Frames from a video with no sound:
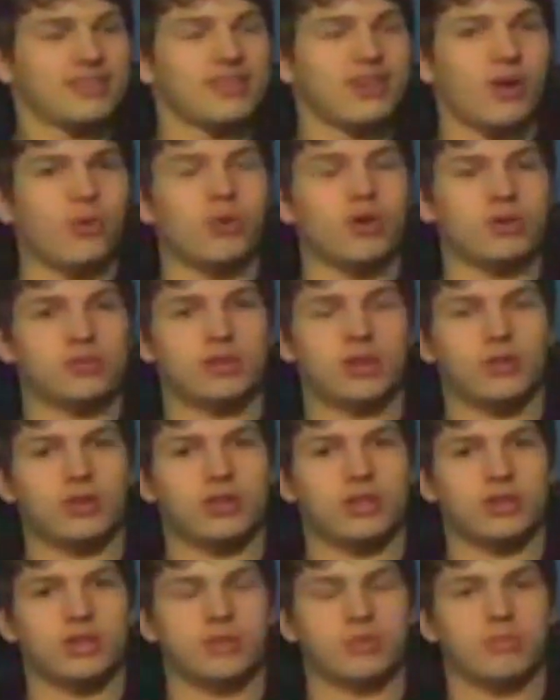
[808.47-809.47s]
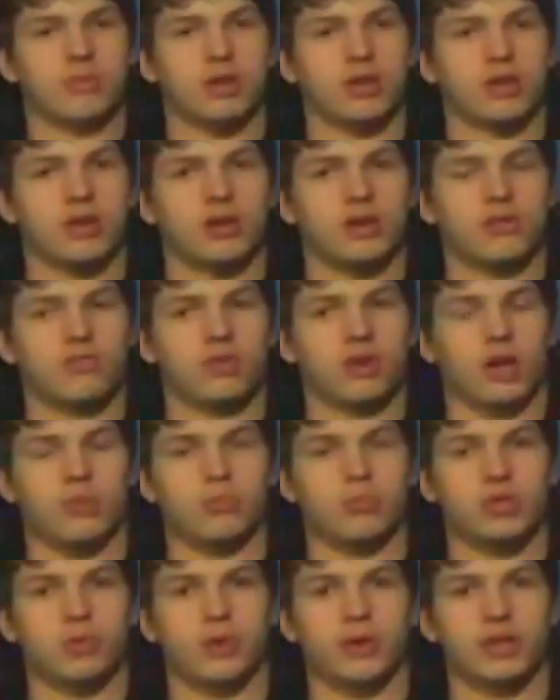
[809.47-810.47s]
No, well, I was going like
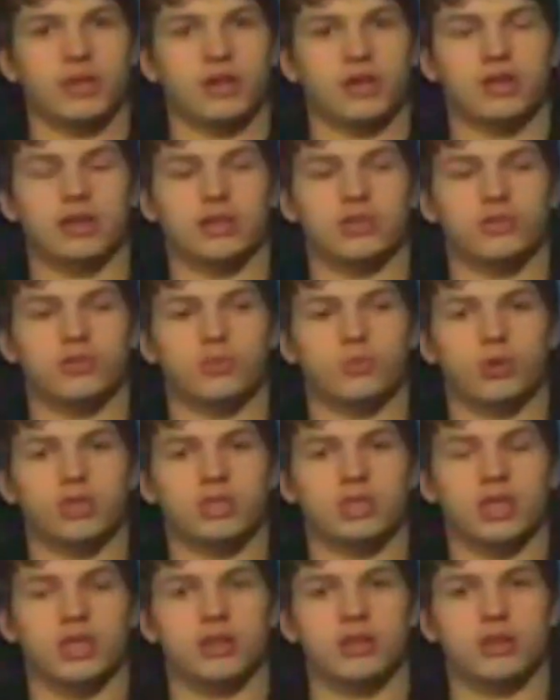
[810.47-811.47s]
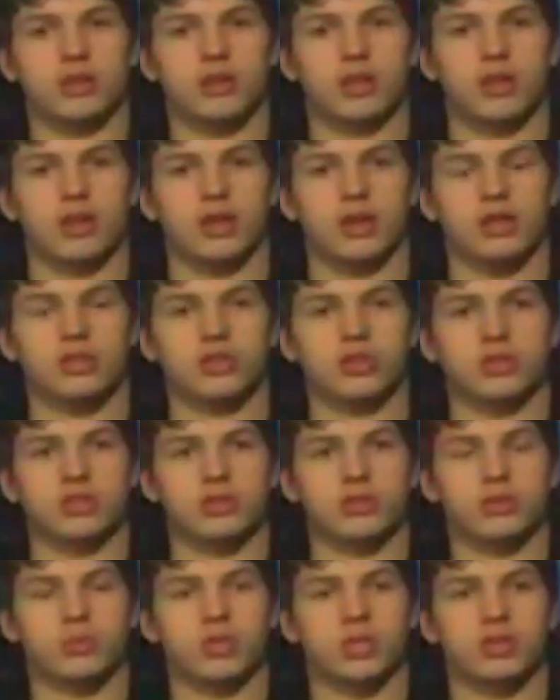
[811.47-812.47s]
between like 100 and 110. It's not
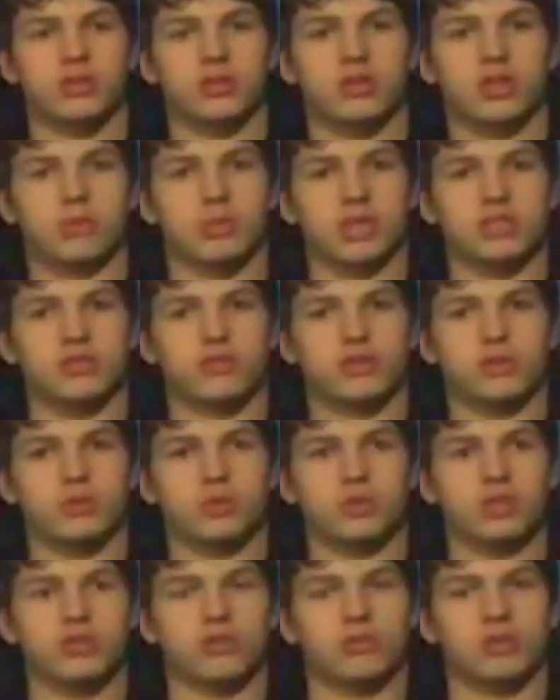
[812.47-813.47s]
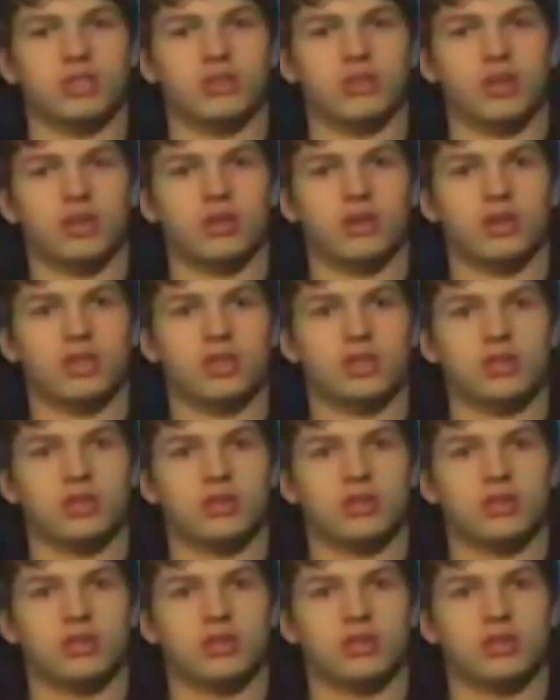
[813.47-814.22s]
until you got to like the massive hills where you drop down to like 90.